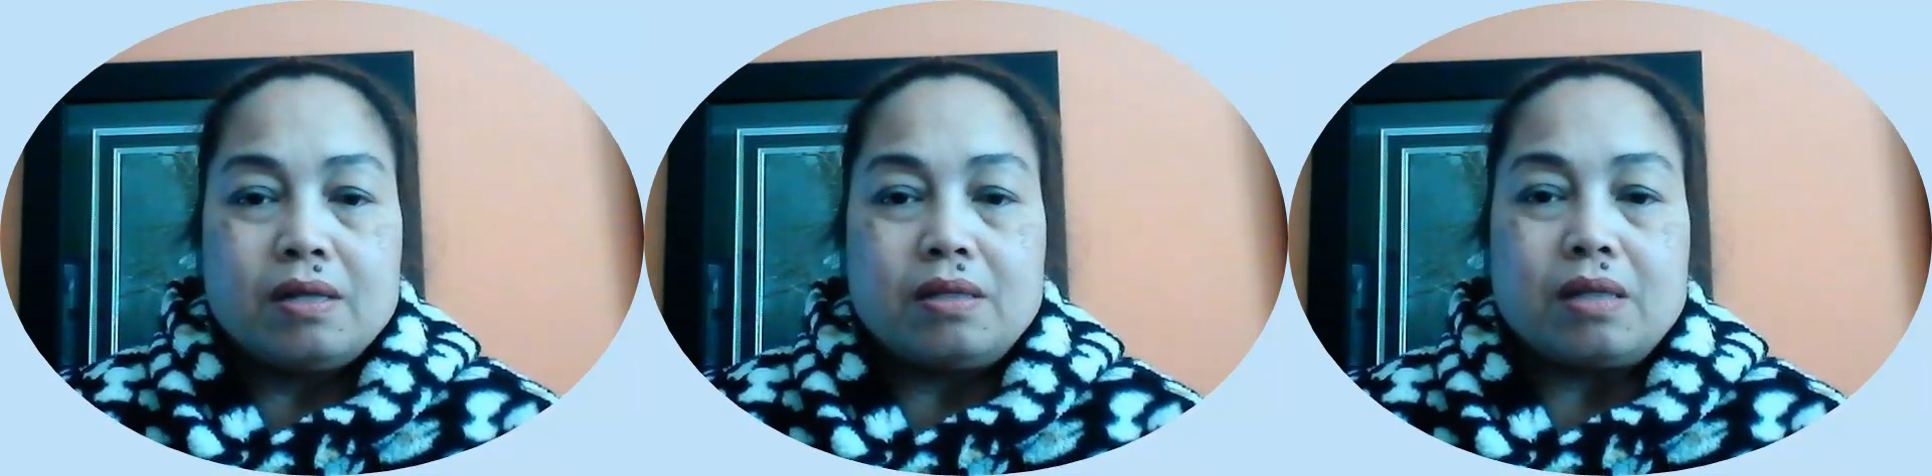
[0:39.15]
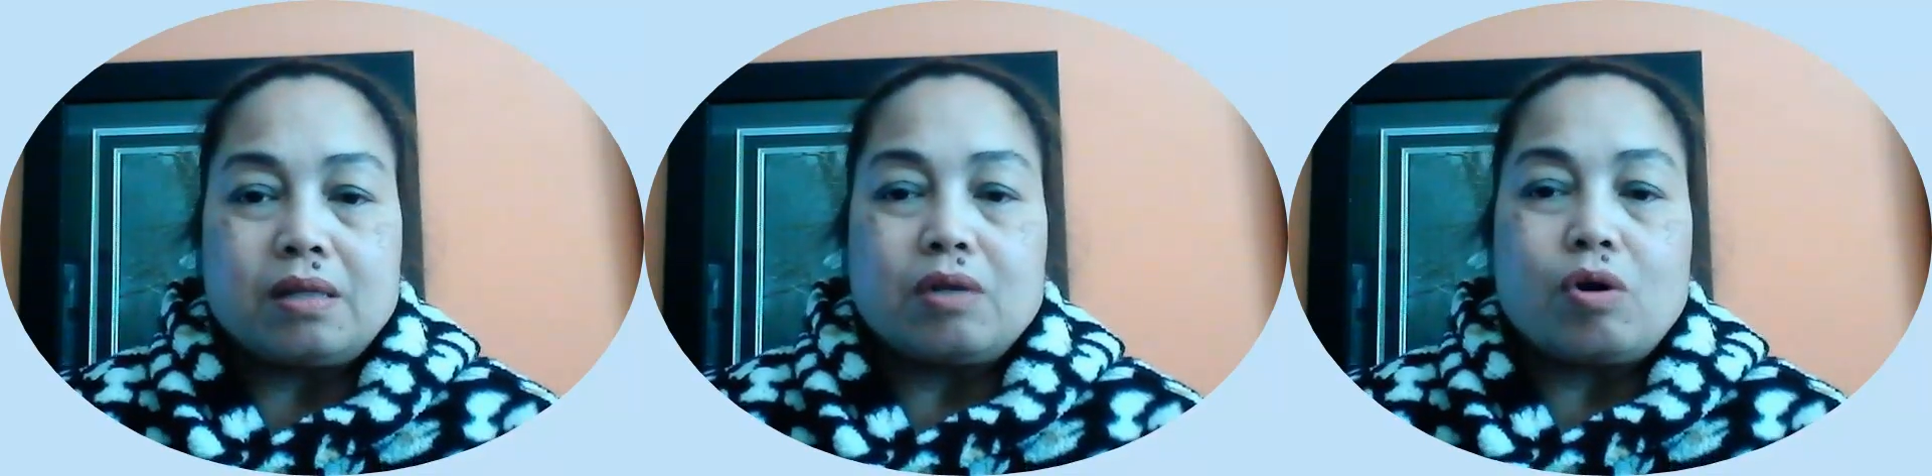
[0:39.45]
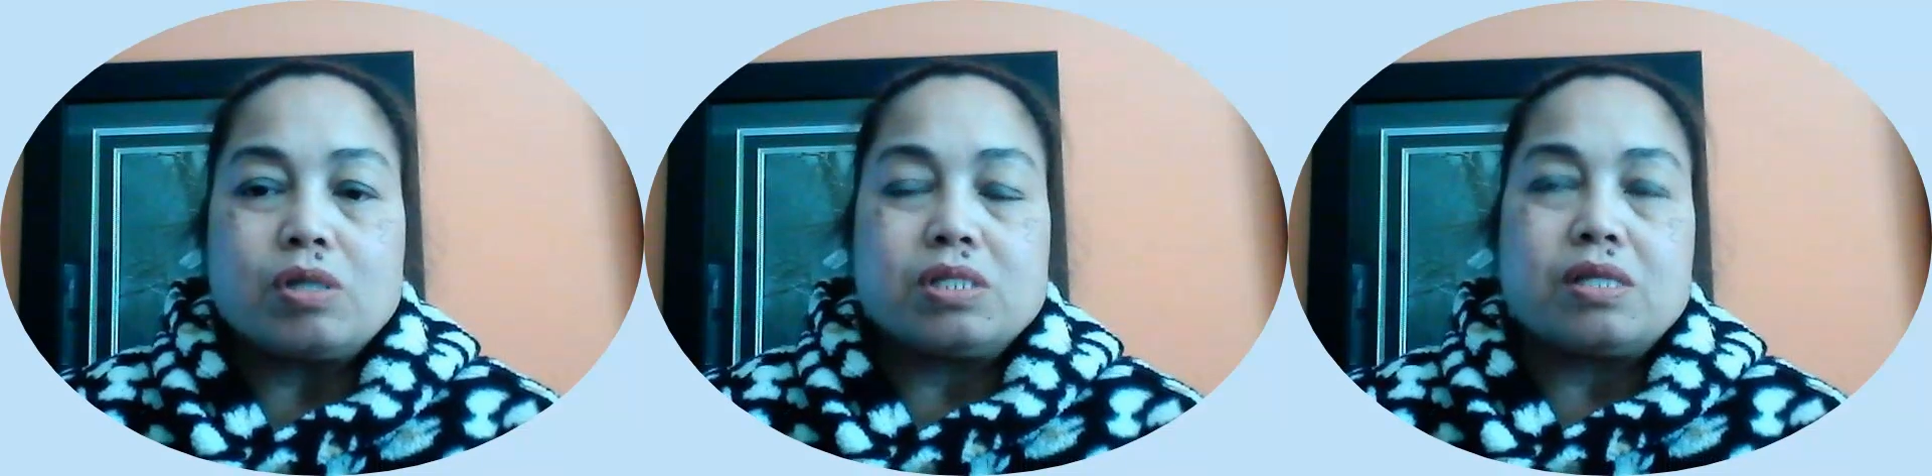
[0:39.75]
that can
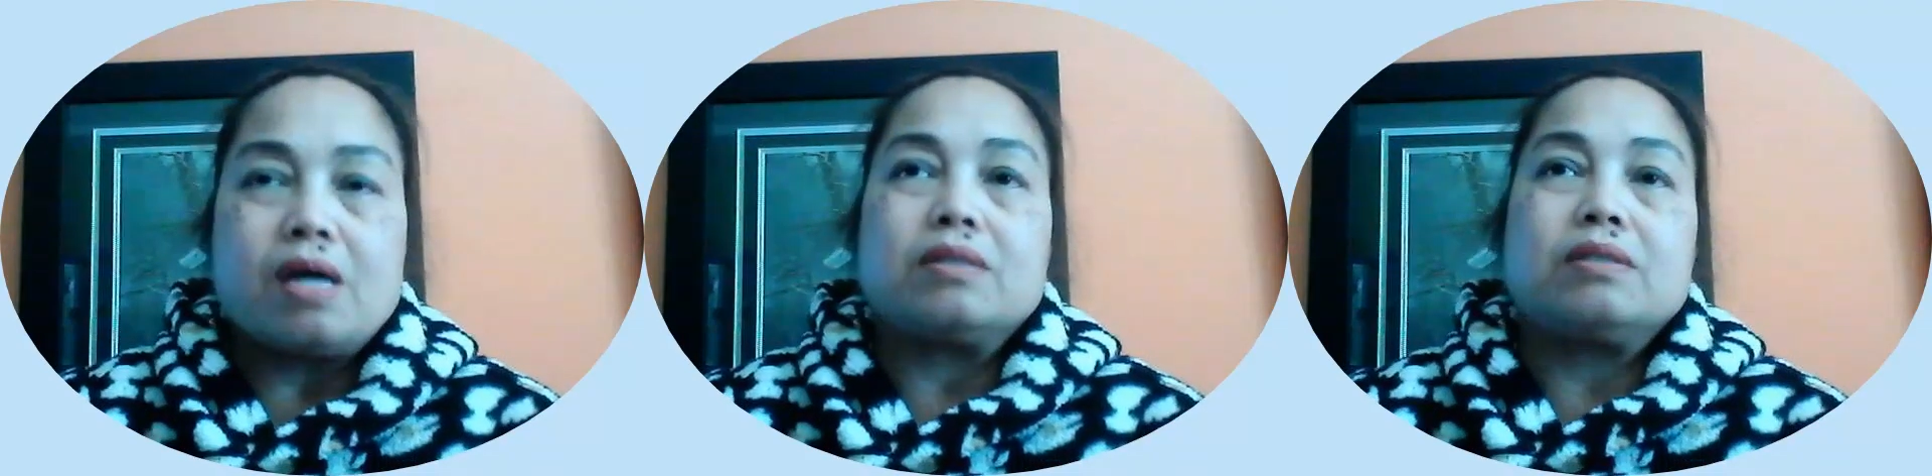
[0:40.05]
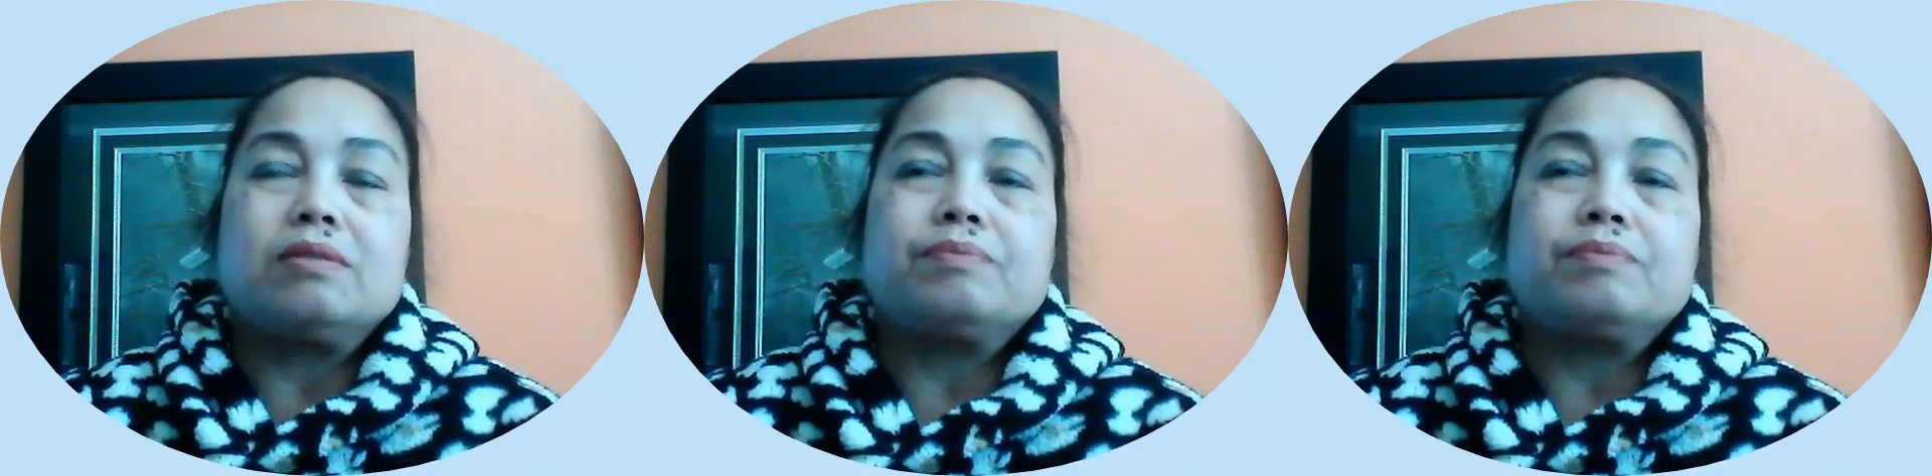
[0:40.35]
cause that.